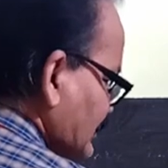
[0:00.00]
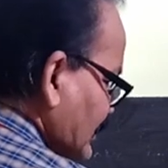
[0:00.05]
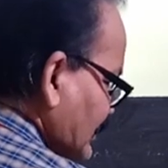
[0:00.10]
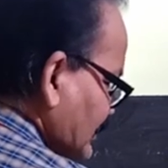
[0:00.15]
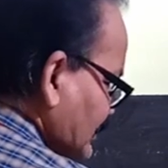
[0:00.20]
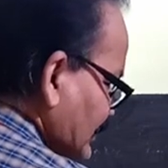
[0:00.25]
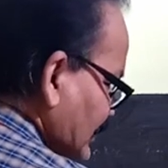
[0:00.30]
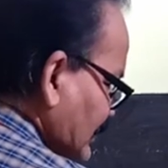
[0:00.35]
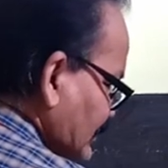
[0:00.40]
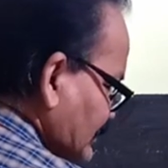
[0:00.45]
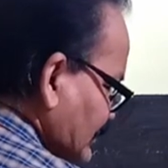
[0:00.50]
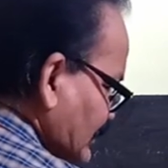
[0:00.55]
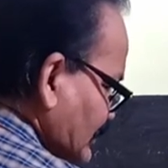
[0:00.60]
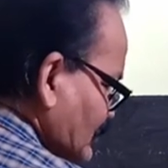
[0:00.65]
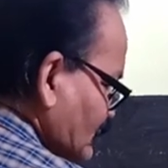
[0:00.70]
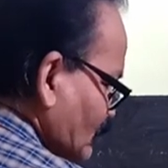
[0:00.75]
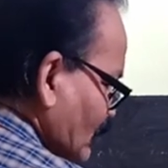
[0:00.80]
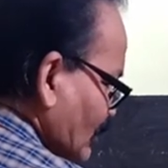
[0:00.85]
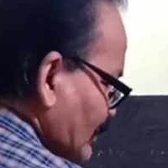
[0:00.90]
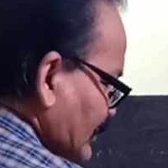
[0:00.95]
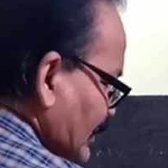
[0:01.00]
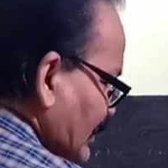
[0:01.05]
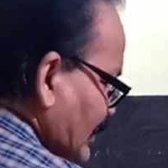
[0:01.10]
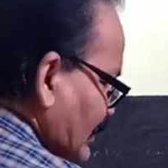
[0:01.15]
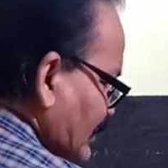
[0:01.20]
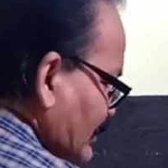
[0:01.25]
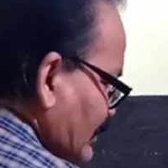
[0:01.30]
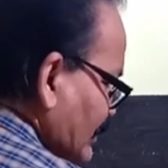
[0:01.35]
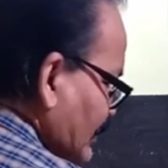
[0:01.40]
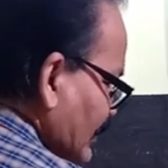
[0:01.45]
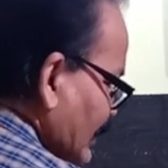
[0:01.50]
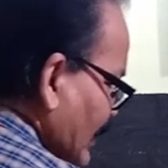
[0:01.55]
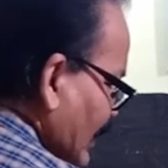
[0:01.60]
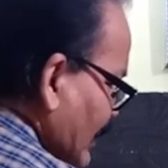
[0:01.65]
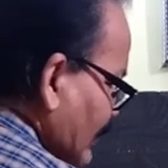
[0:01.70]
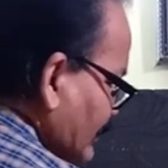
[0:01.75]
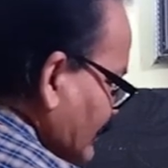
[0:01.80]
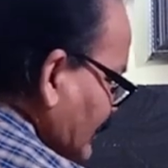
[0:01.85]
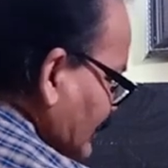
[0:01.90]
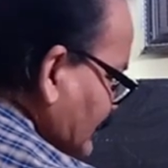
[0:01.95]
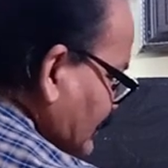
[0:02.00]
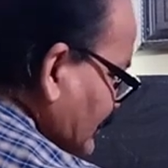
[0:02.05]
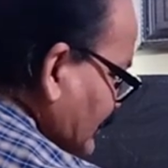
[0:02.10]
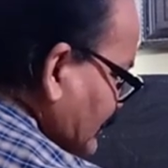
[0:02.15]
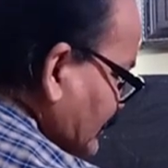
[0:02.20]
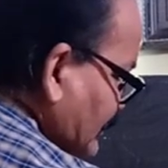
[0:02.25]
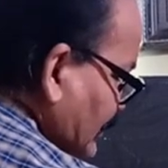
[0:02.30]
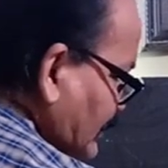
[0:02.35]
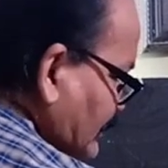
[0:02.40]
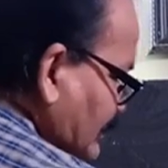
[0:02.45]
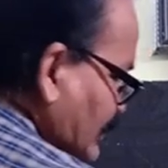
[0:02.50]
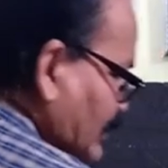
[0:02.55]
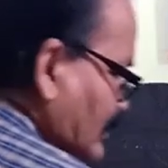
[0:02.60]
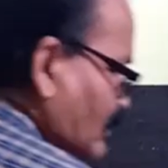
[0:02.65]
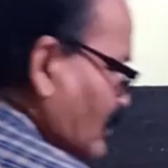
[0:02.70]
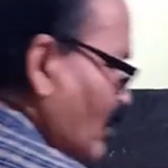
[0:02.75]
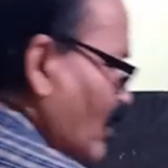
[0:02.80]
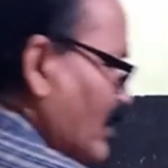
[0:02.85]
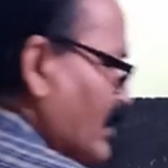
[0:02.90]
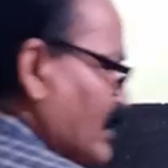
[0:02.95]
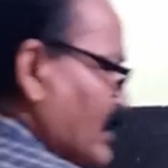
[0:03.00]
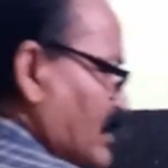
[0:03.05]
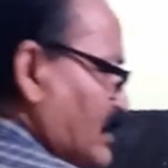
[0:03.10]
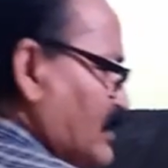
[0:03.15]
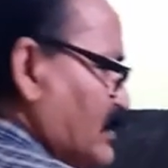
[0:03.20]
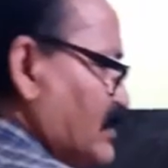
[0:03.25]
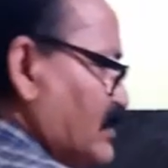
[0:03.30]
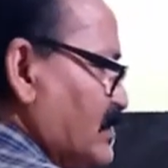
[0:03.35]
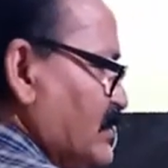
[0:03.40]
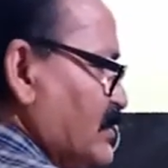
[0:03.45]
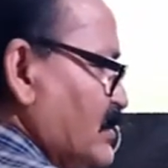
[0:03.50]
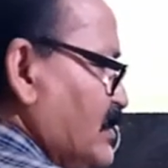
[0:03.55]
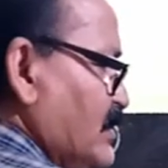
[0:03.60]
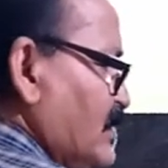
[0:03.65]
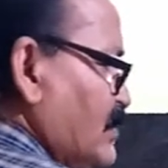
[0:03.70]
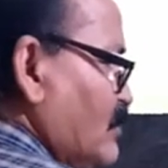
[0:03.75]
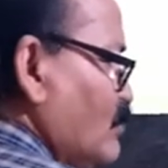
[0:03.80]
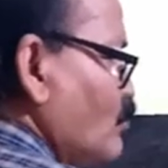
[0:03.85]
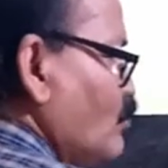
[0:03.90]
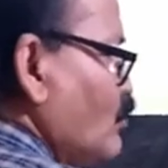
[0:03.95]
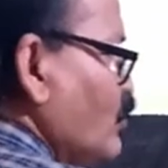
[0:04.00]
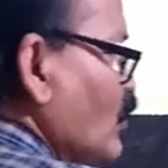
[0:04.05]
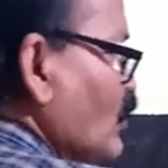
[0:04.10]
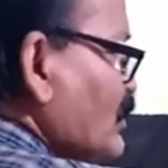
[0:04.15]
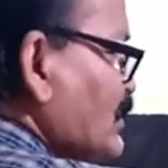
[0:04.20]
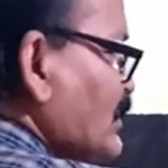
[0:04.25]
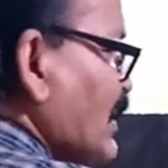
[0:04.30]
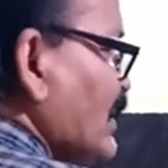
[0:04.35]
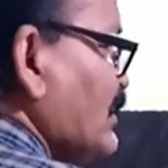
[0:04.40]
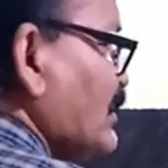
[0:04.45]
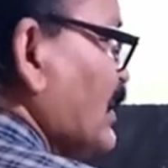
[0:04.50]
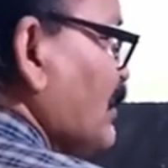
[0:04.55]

distance is shorter and this distance is longer. Both are